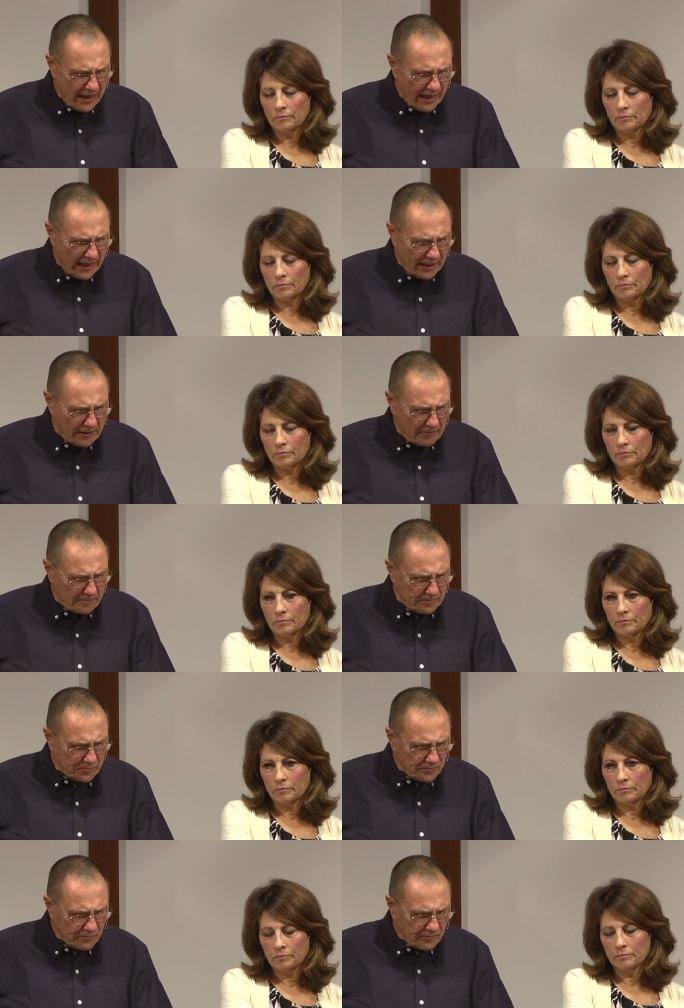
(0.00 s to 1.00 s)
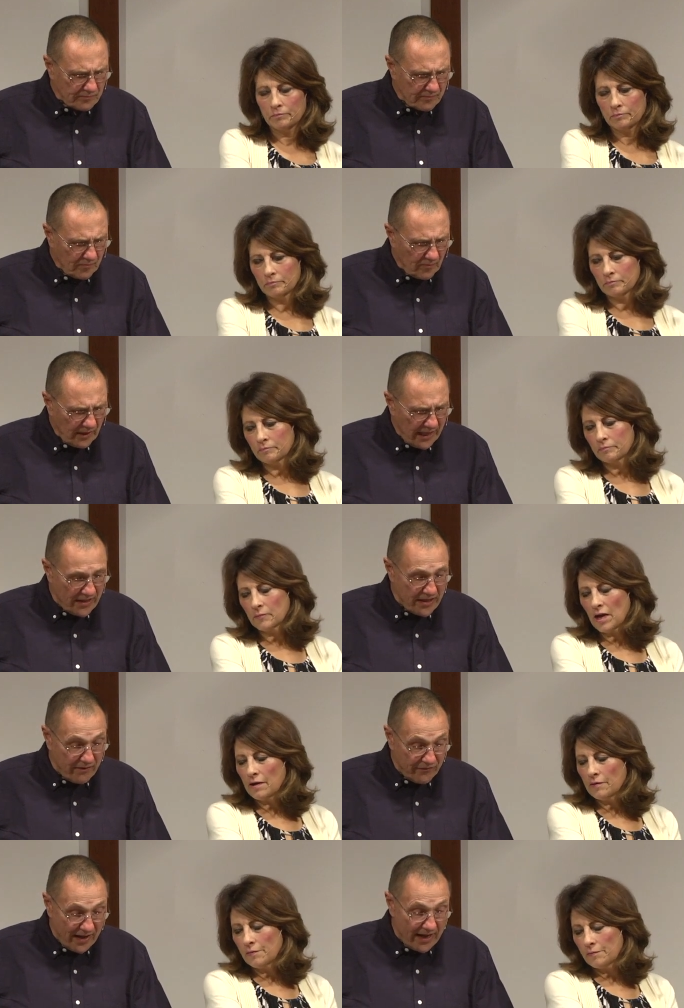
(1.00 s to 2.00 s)
Speaker 1: Um, and
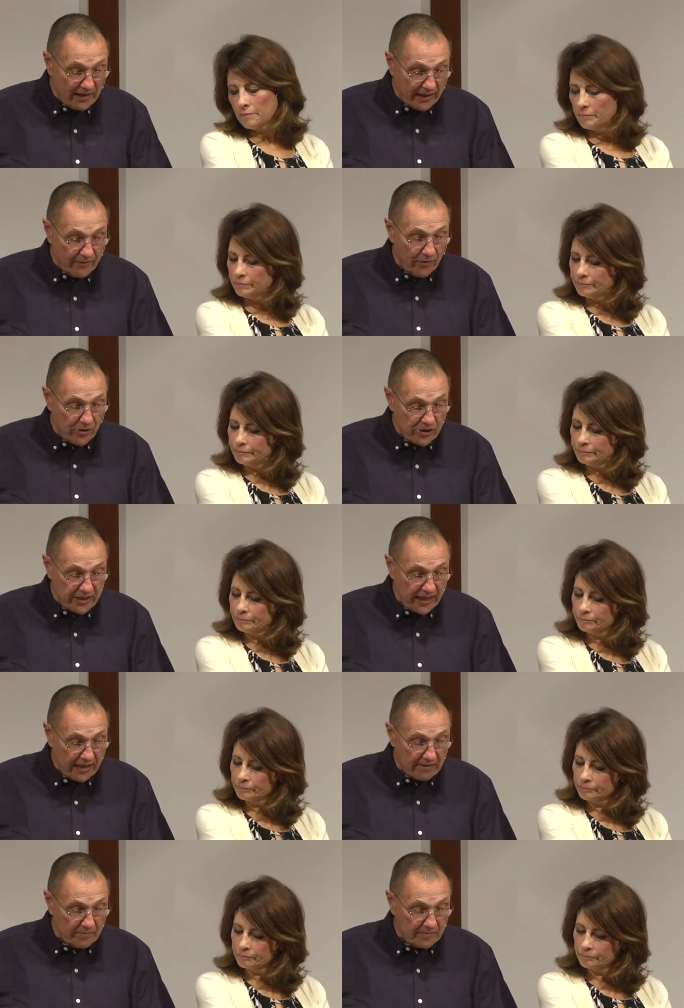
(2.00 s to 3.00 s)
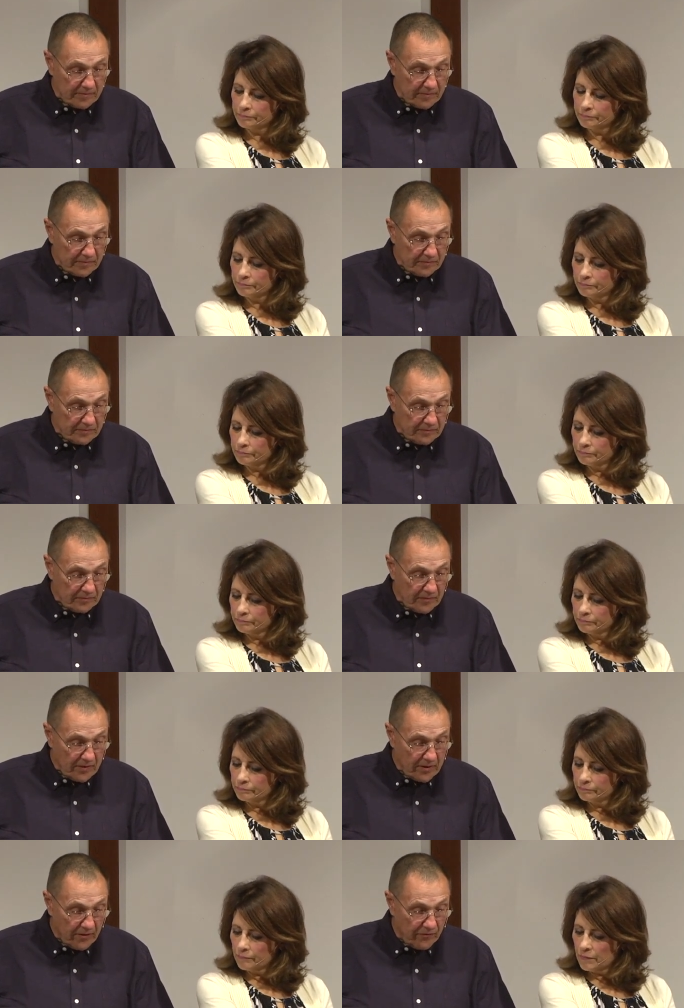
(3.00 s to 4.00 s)
then finally, verse 10
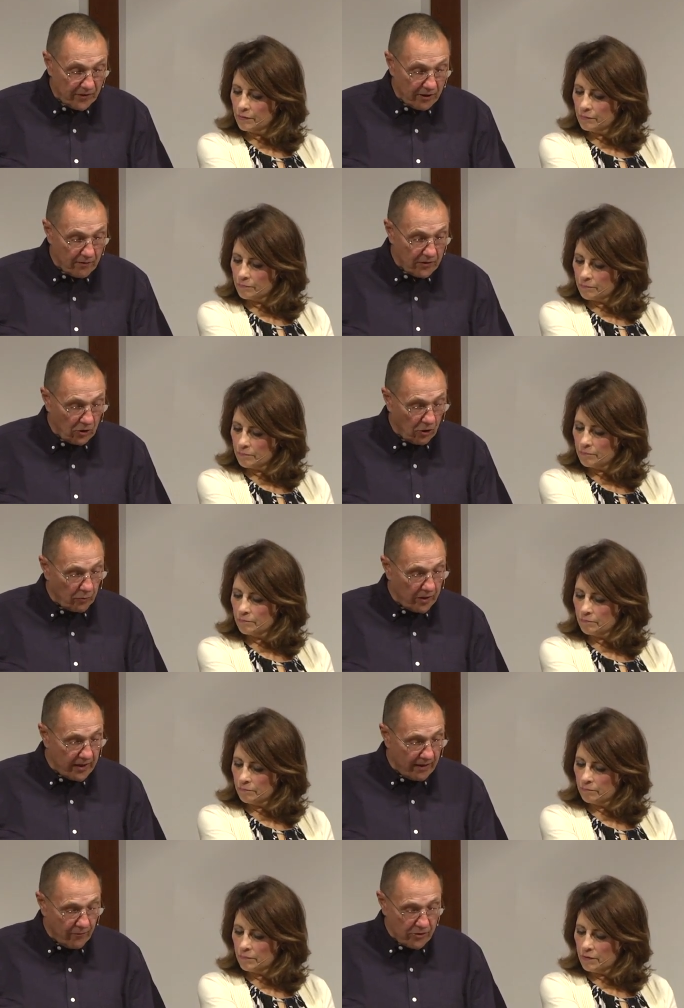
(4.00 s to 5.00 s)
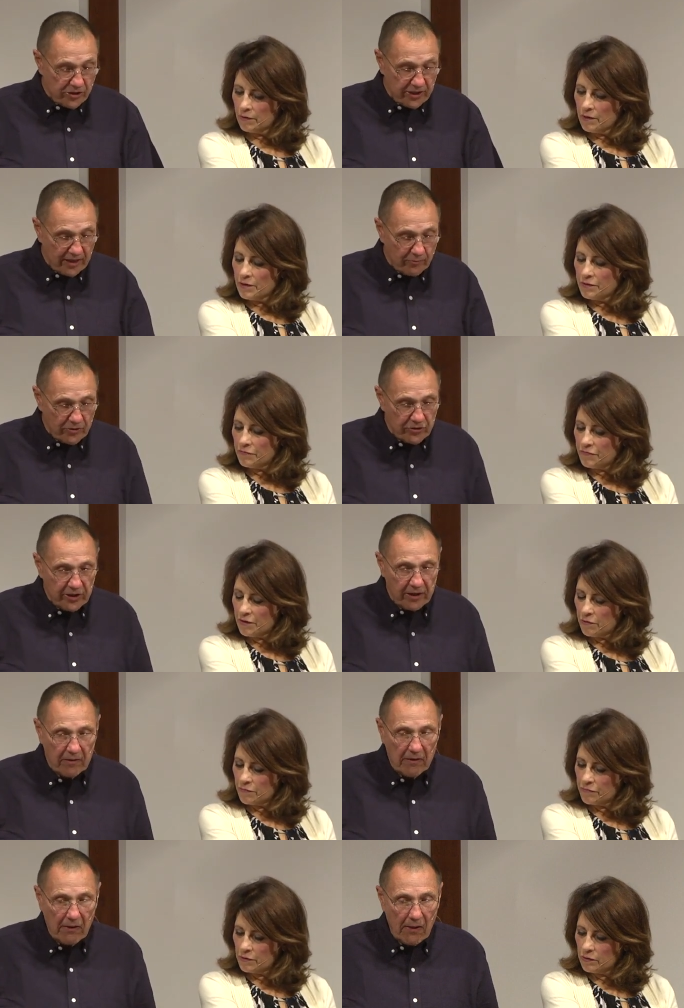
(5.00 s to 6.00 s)
the fear of the Lord. Read that verse 10. The
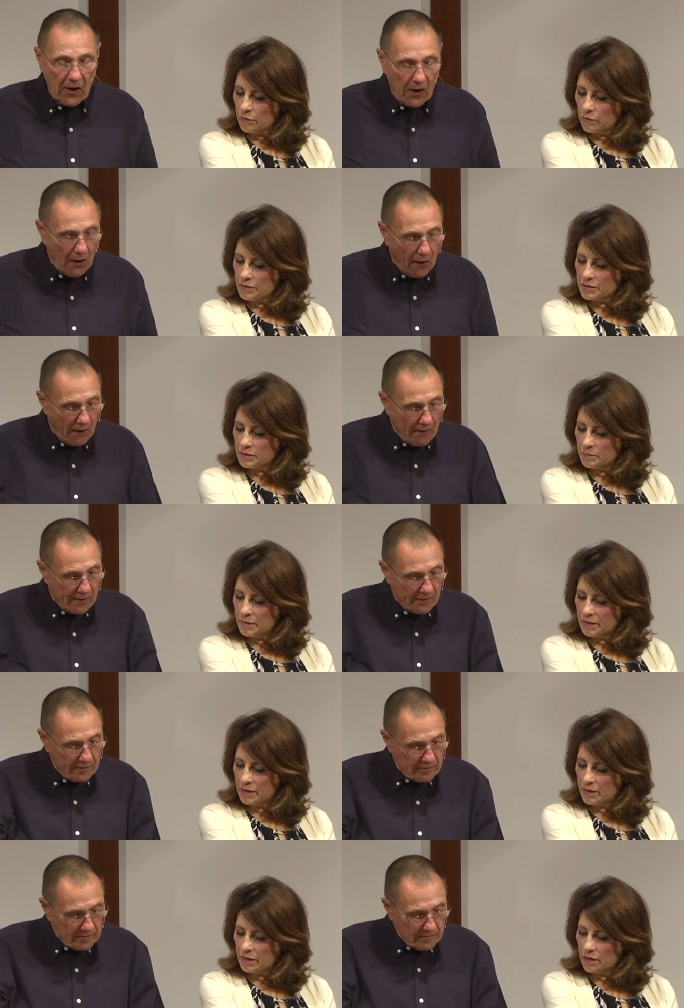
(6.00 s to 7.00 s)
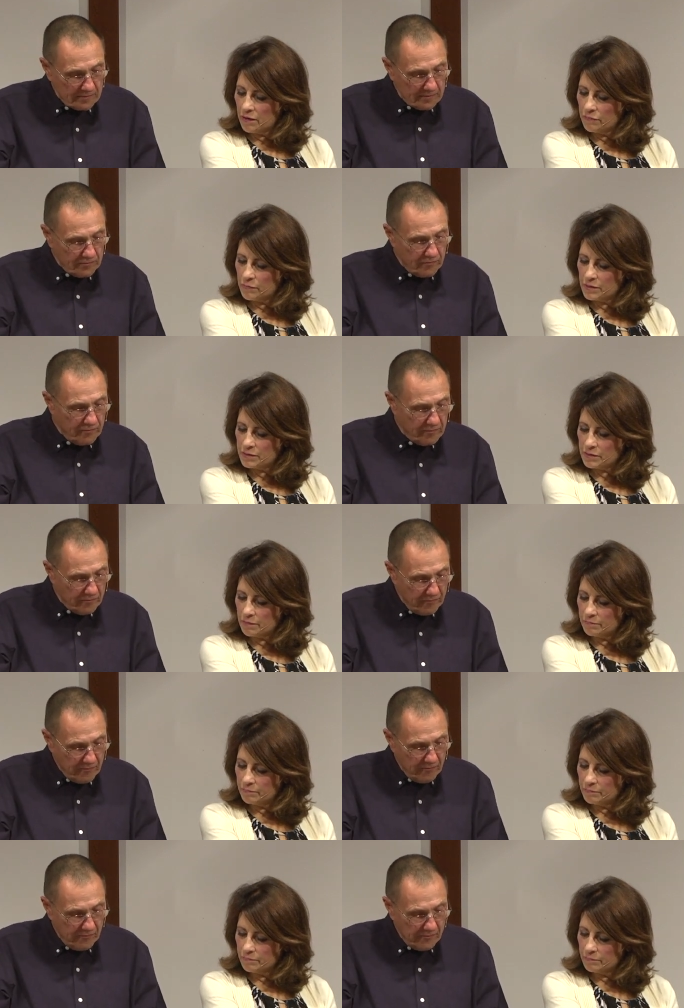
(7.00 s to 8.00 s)
fear of
Speaker 2: the Lord is the beginning of
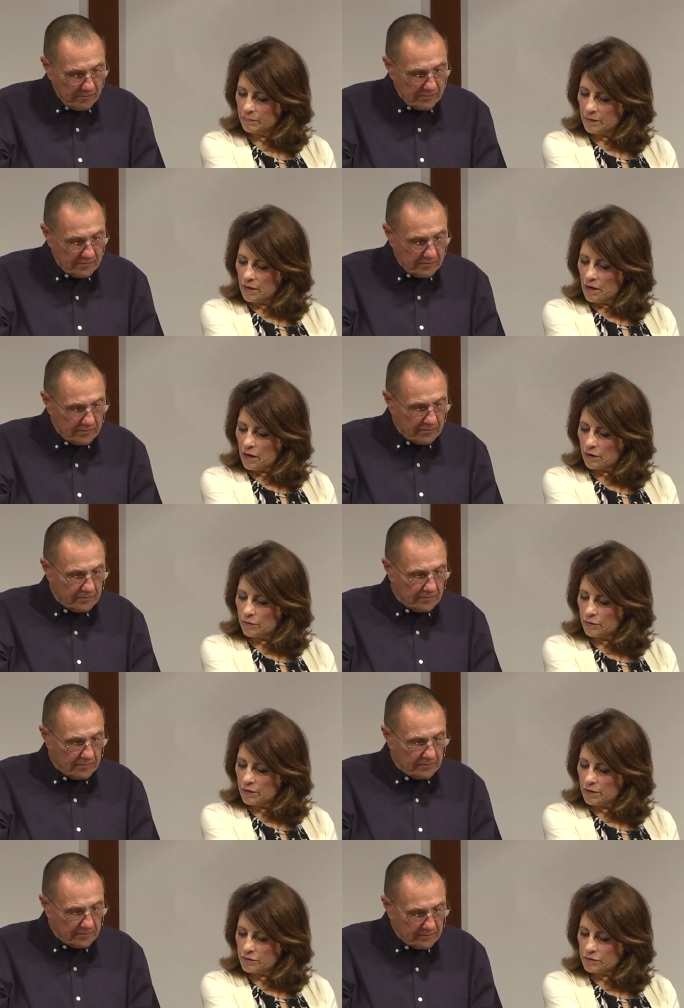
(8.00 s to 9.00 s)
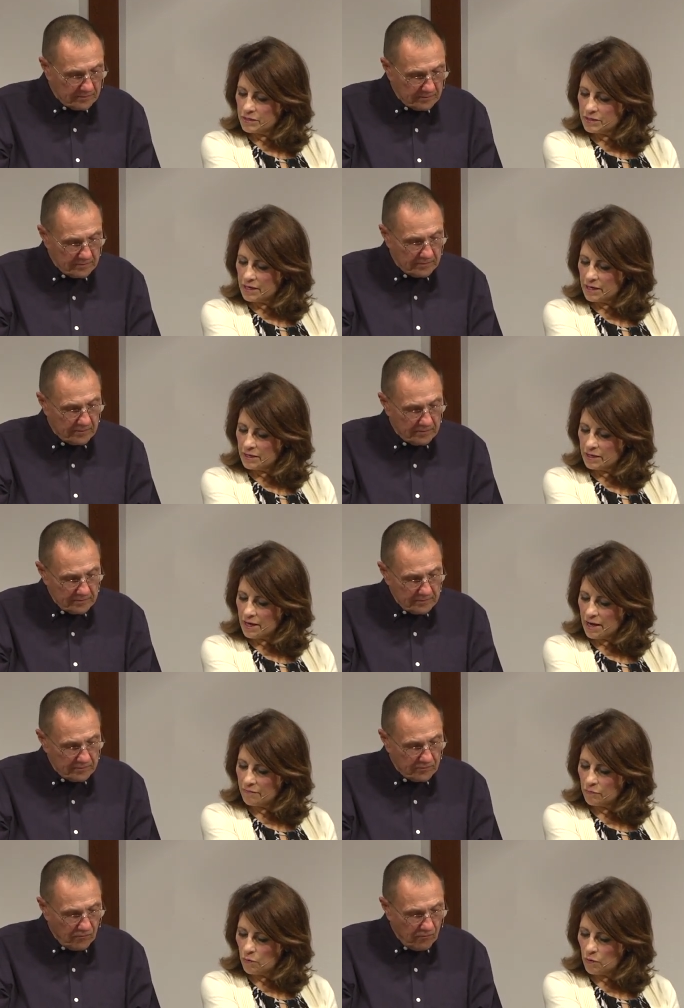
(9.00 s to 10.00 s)
wisdom. A good understanding
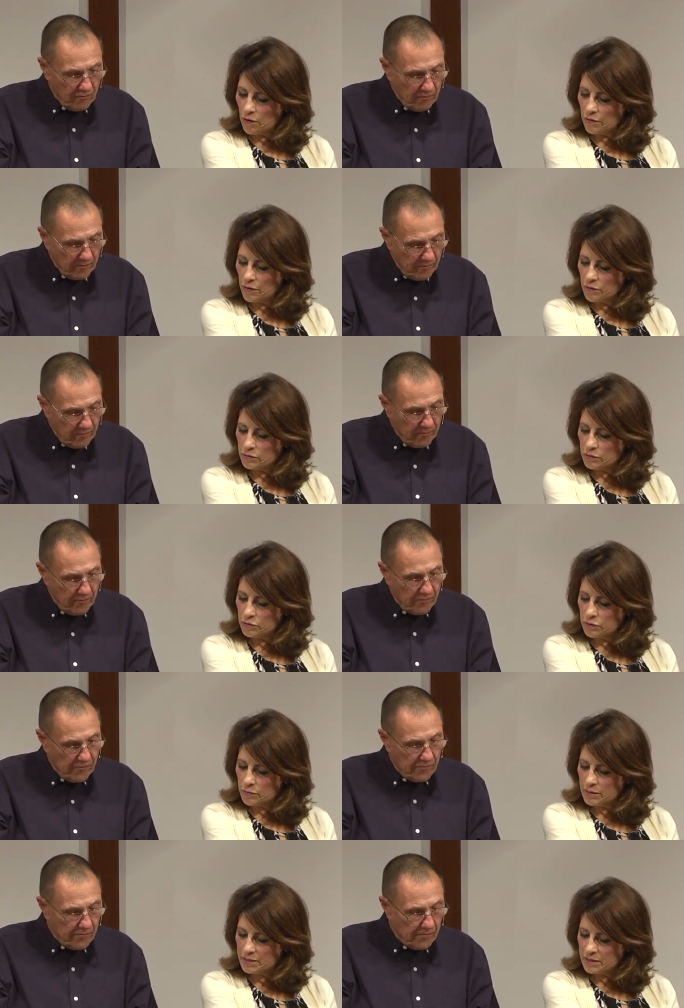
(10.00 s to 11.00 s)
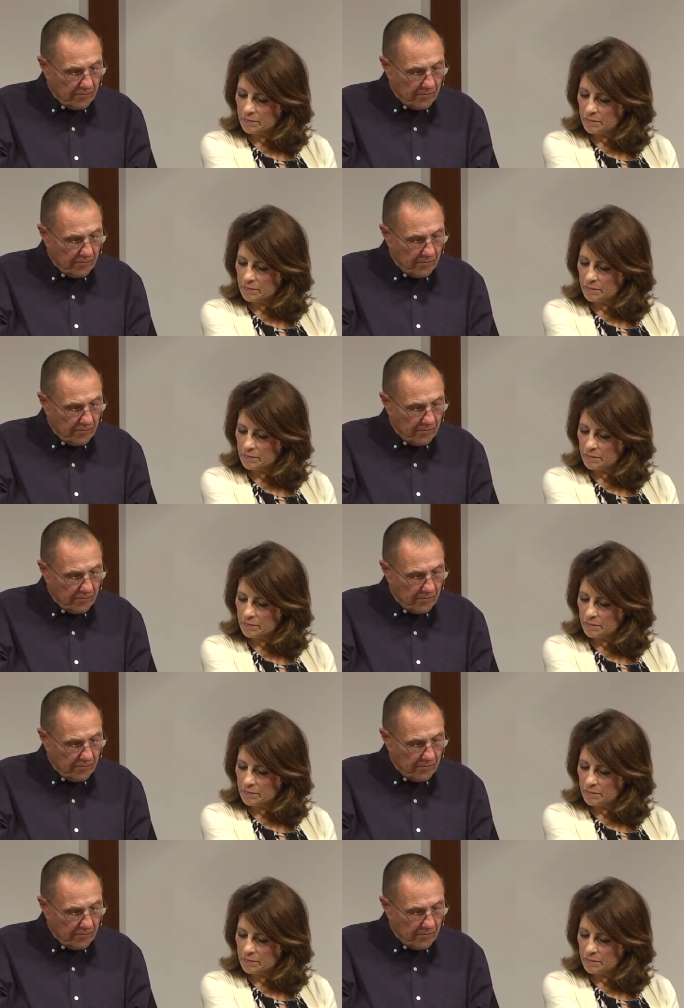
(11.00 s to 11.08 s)
have all those who do his